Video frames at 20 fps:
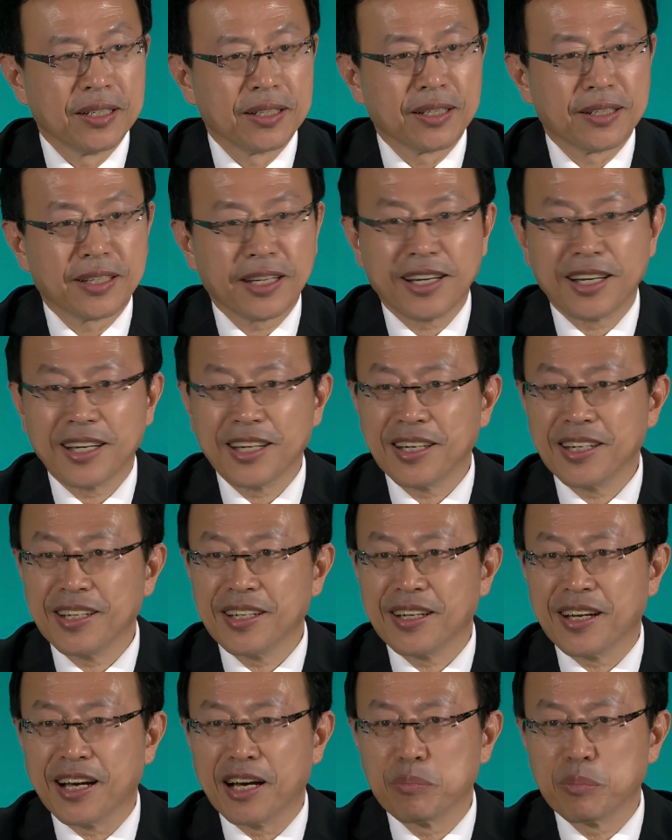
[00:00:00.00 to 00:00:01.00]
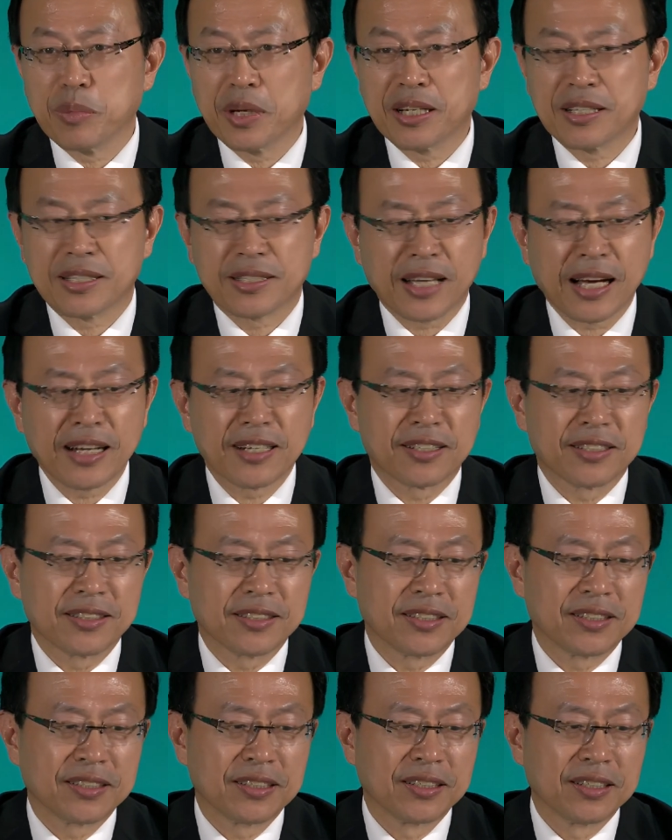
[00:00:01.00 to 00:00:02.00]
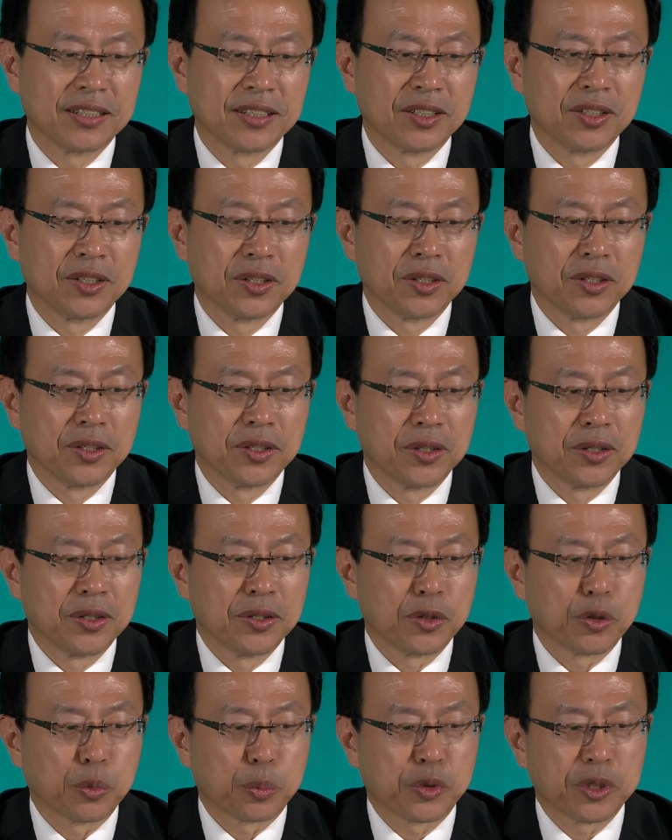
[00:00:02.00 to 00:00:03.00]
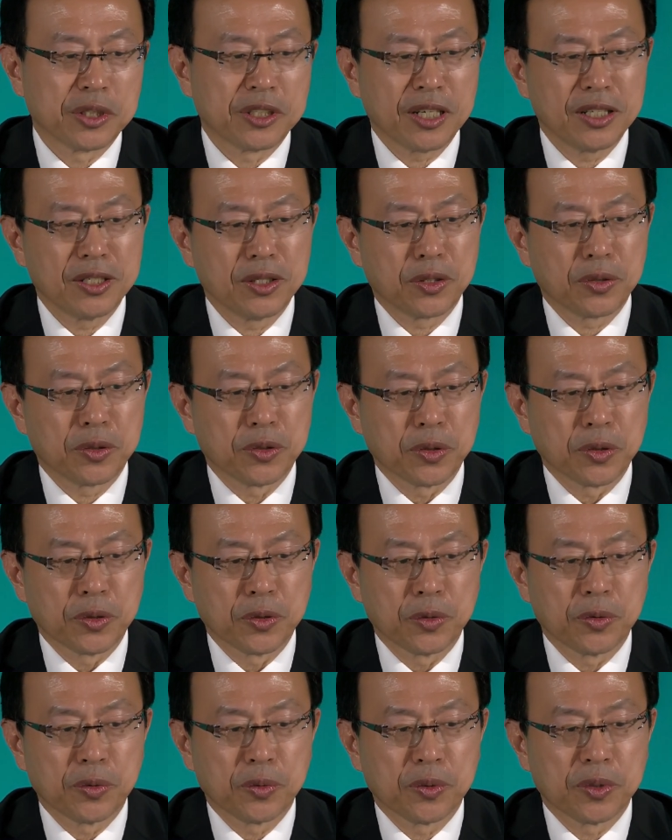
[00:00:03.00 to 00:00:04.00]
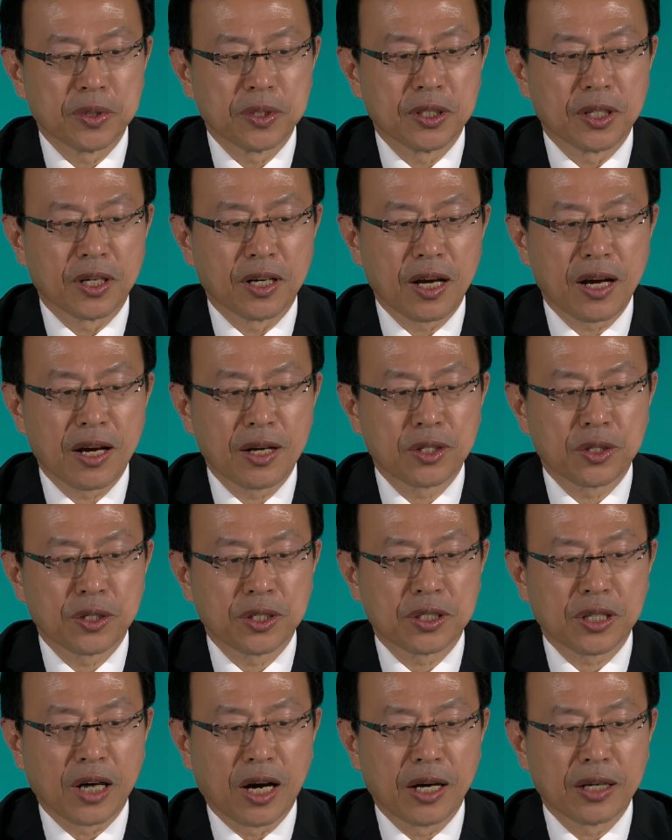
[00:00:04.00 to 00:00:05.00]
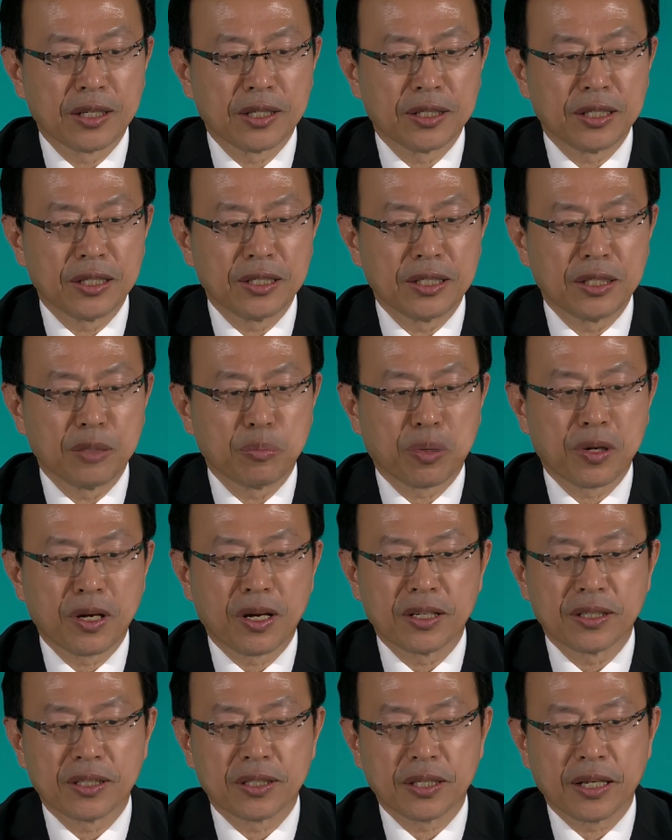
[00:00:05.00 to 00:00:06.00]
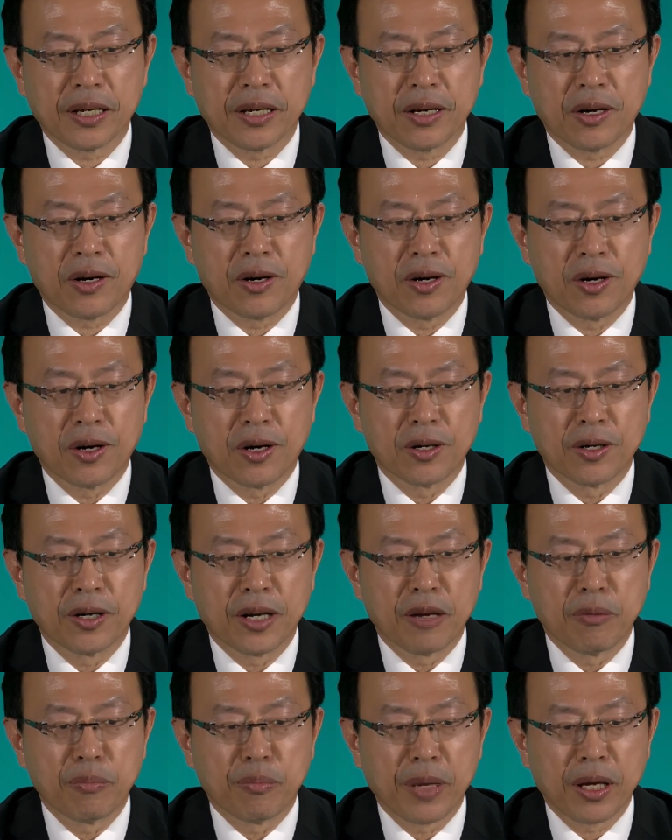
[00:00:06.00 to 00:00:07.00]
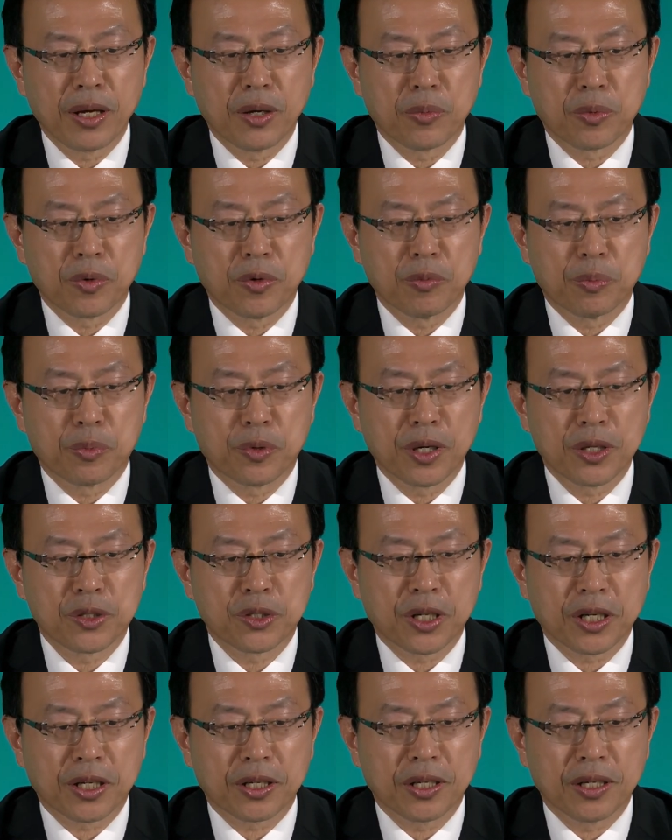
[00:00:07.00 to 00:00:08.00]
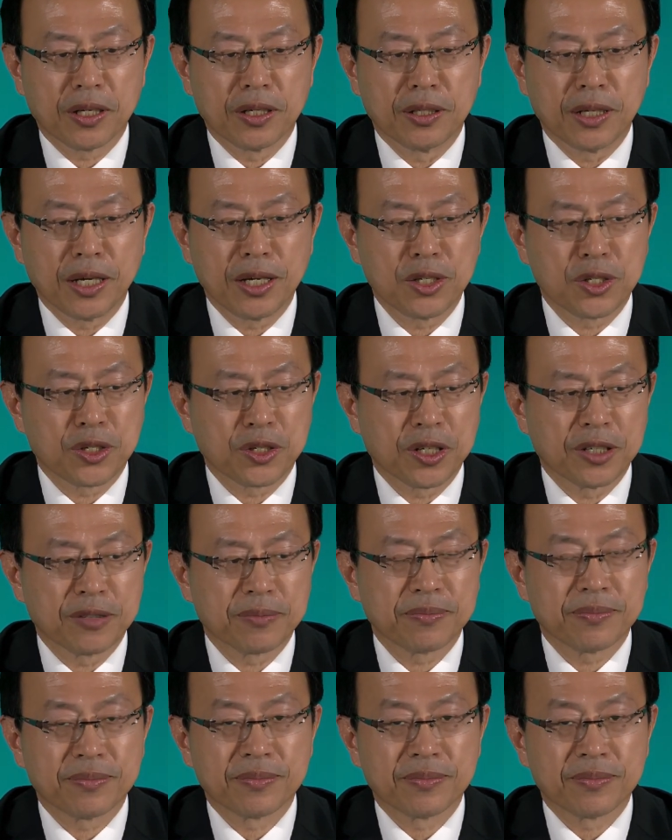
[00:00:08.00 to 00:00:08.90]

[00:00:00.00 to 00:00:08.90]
Today, I'm excited to present to you the largest REDD Plus ARR and mangrove project in Asia,